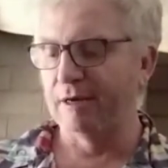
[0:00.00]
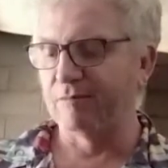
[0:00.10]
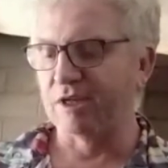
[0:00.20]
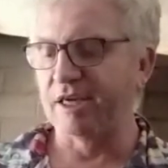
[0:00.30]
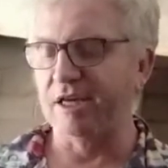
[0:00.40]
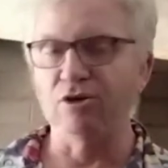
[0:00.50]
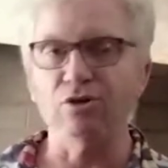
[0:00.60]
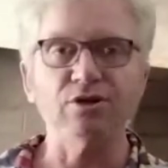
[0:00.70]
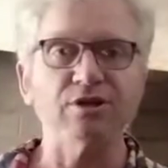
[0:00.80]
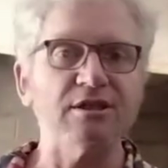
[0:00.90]
get
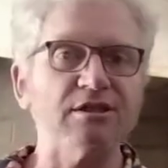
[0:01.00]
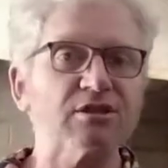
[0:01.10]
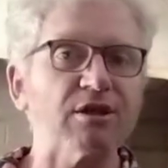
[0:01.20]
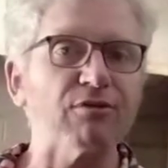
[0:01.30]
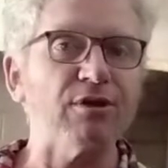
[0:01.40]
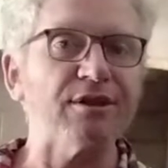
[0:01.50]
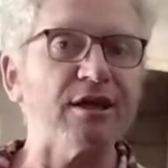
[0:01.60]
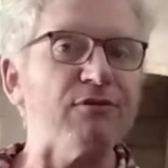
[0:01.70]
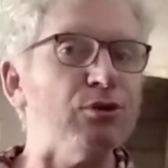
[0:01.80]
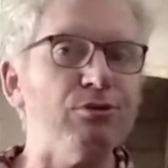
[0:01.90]
knotted and stuff like that if
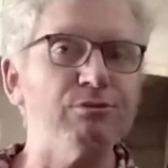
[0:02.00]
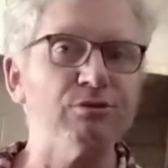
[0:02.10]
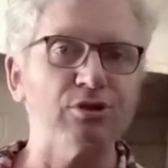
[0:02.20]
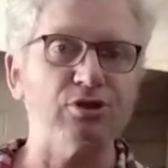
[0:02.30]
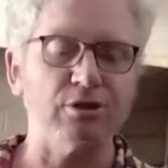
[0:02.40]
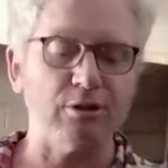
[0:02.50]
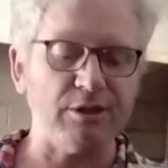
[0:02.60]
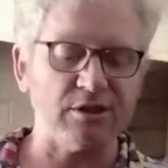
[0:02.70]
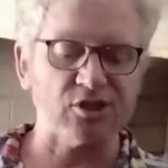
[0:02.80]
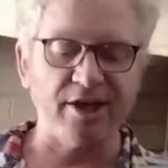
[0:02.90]
you decide to be
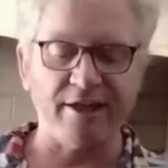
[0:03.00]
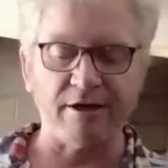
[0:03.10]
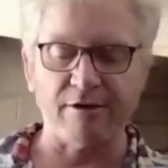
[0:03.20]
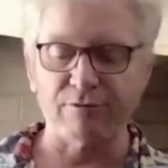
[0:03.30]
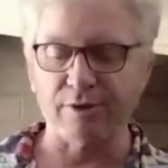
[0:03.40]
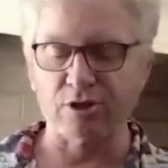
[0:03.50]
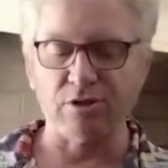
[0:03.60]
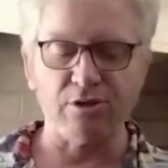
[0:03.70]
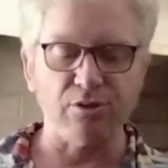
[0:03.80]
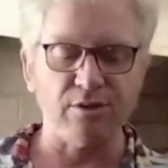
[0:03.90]
insane enough to actually
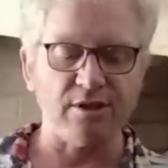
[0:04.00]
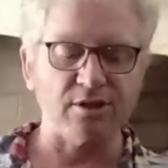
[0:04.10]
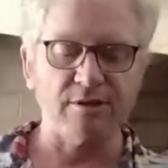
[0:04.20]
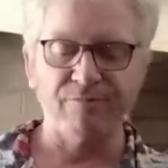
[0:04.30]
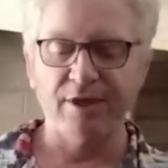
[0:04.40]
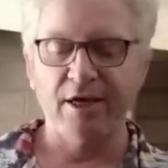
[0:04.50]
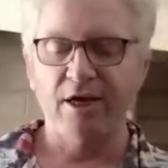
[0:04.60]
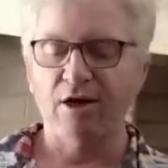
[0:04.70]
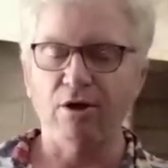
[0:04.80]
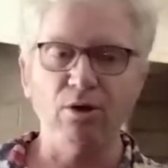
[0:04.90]
do this.
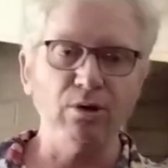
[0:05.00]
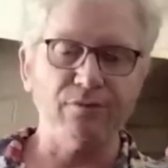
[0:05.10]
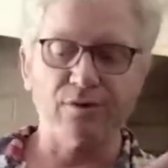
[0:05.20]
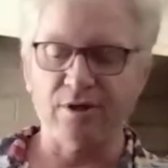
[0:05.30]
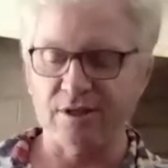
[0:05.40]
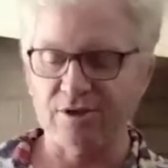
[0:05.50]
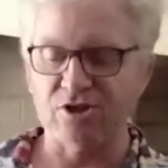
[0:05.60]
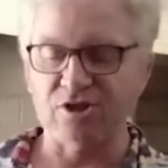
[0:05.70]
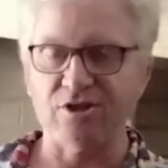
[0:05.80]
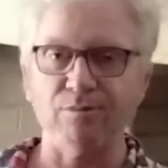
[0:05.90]
All I've got is
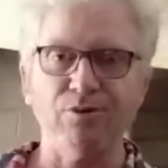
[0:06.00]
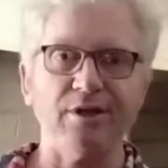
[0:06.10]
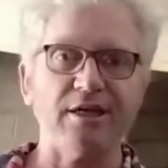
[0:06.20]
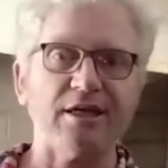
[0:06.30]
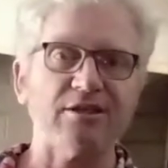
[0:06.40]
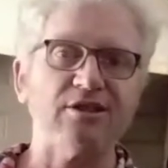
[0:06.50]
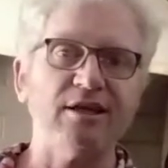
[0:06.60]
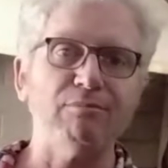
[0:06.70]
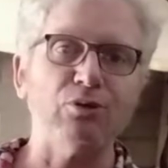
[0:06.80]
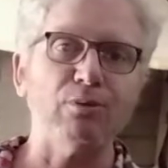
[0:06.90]
just simply a
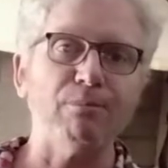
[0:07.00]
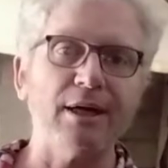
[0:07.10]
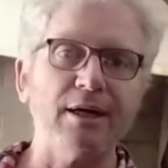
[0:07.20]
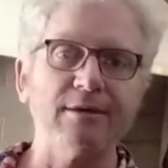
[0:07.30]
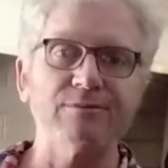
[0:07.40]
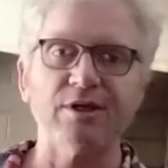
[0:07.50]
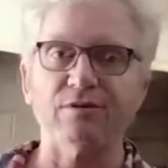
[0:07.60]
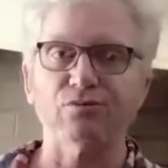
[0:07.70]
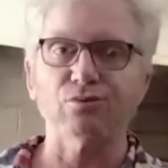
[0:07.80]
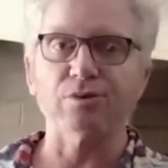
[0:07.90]
10mm bar that I've
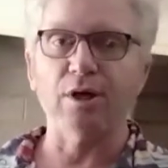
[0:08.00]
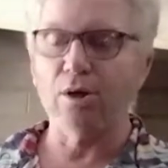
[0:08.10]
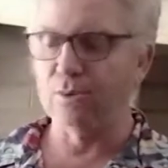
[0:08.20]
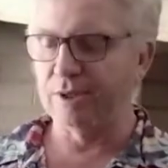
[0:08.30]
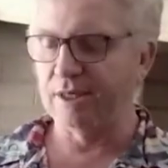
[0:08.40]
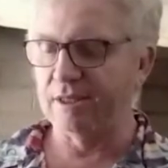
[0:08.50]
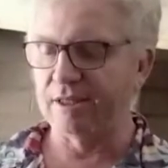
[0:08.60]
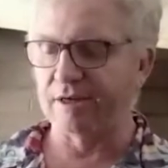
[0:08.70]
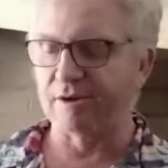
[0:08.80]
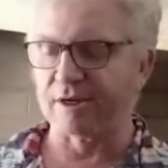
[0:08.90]
drilled a hole here that
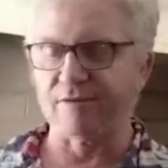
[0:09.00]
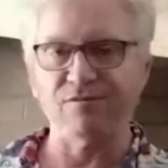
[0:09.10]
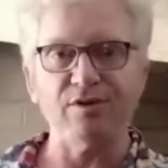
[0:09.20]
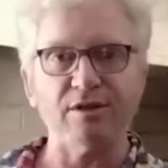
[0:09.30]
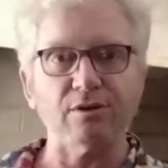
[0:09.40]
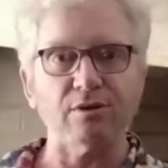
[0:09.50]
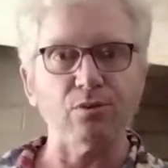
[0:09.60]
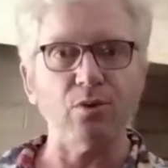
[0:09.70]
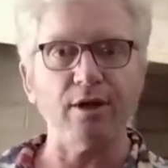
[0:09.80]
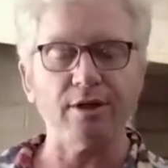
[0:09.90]
I can feed the
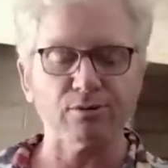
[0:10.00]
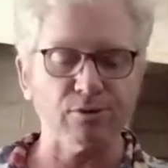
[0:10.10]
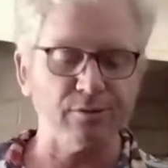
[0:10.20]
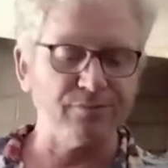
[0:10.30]
wire through.